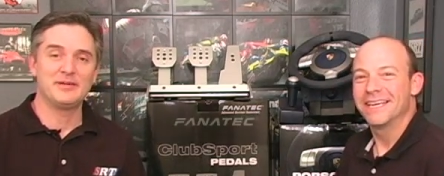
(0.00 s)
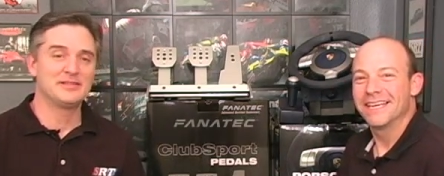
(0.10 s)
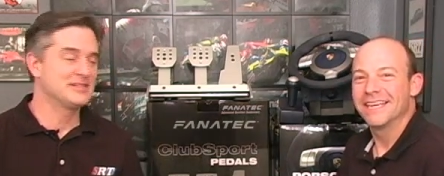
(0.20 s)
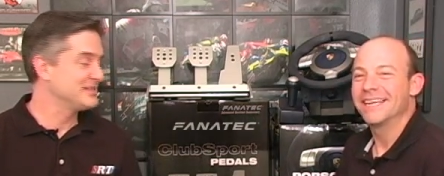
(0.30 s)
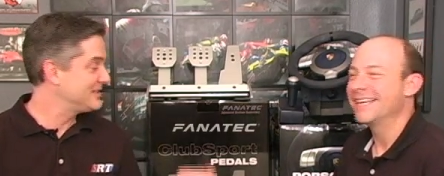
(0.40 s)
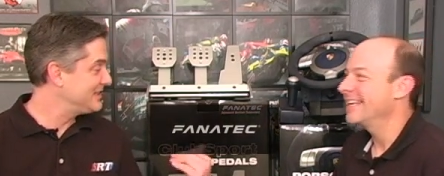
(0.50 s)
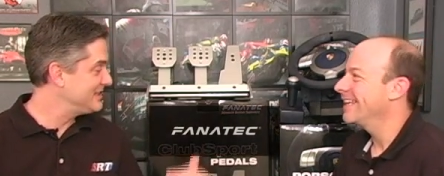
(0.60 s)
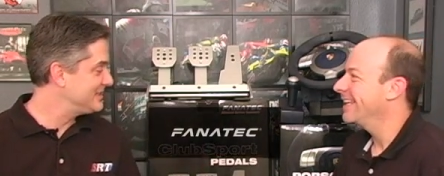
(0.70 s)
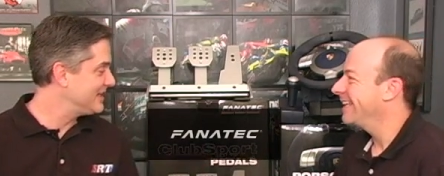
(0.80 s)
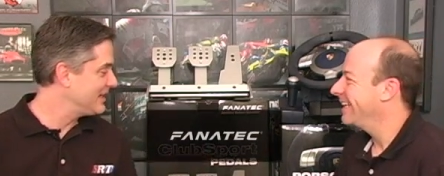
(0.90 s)
Speaker 1: been since
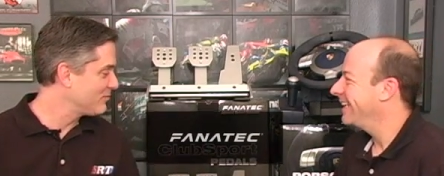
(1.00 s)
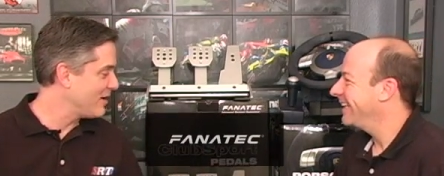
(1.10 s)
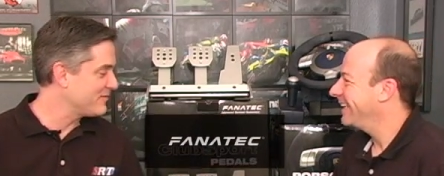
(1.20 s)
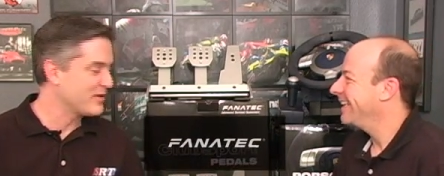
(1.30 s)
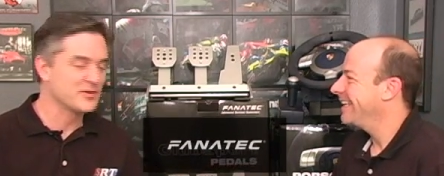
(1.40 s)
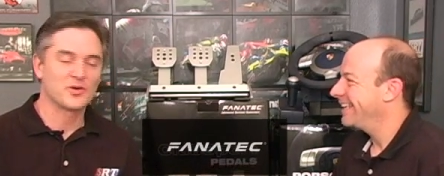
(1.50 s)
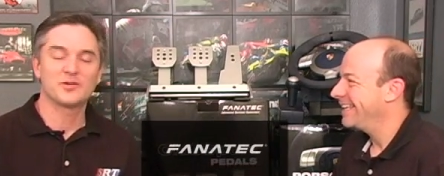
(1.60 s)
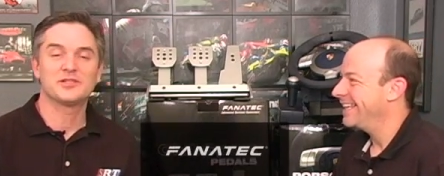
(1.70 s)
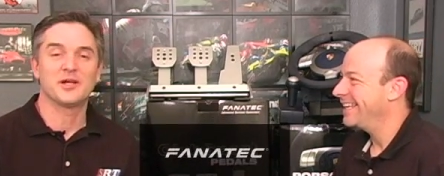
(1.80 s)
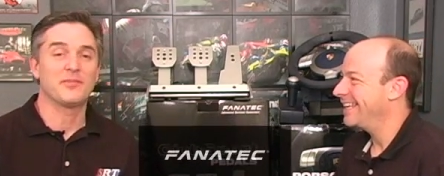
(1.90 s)
these arrived on our
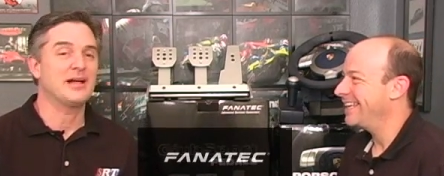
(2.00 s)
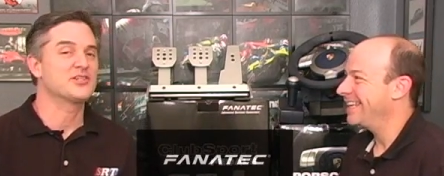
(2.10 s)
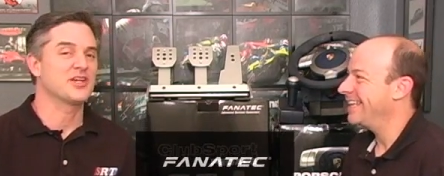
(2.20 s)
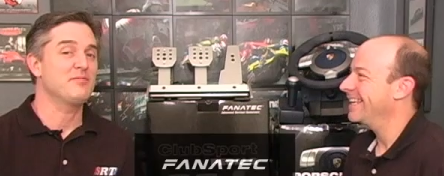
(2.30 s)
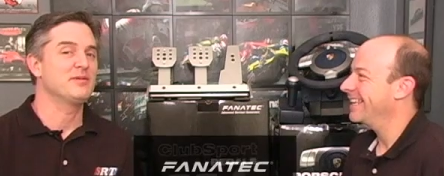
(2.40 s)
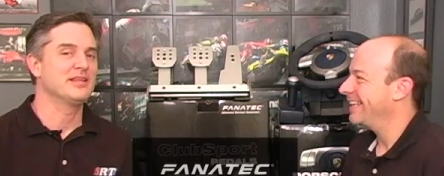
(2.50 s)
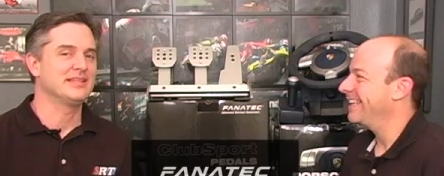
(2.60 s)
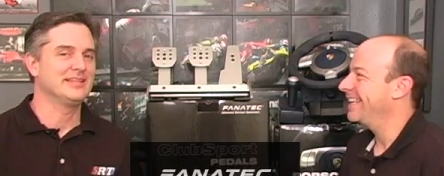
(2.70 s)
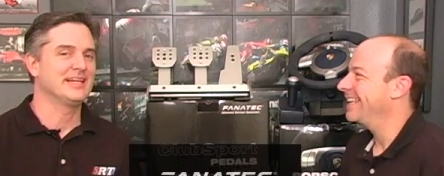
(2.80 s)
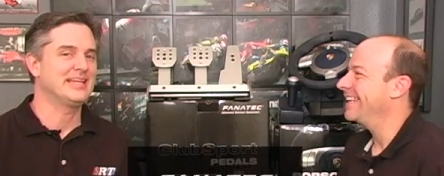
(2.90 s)
doorstep. Actually, I've
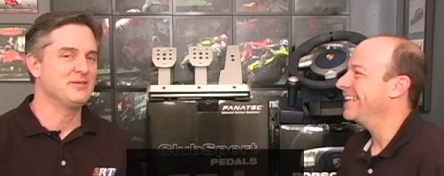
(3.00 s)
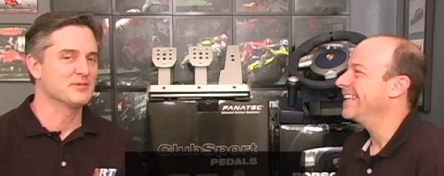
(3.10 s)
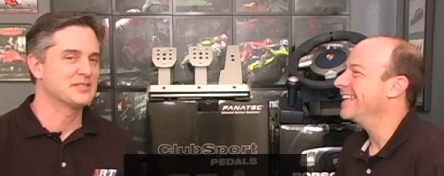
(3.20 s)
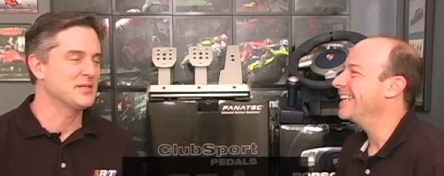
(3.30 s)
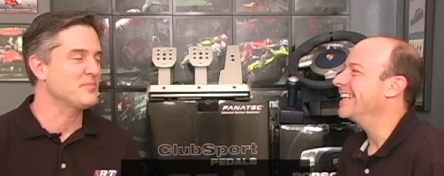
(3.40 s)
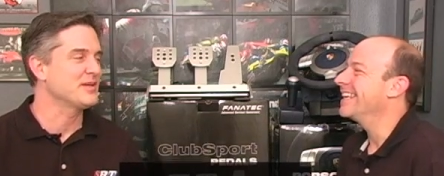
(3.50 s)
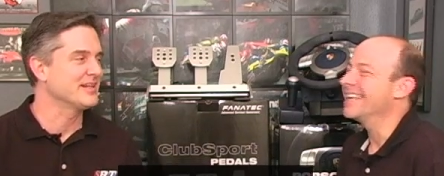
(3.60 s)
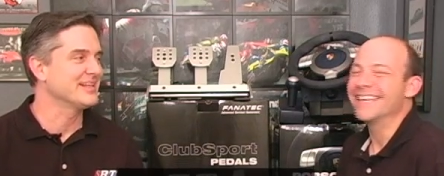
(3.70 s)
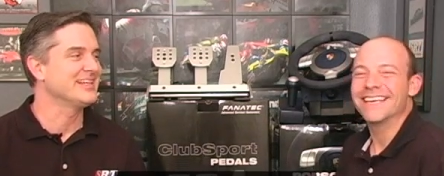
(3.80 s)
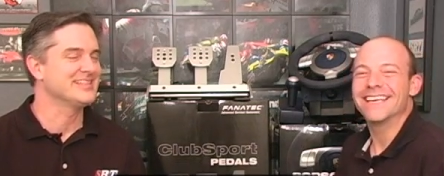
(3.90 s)
been the lucky
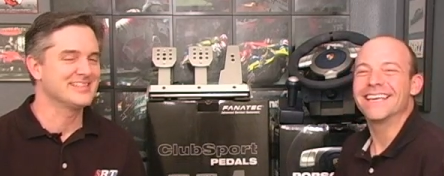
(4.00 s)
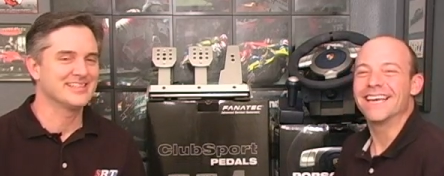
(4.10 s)
recipient of these.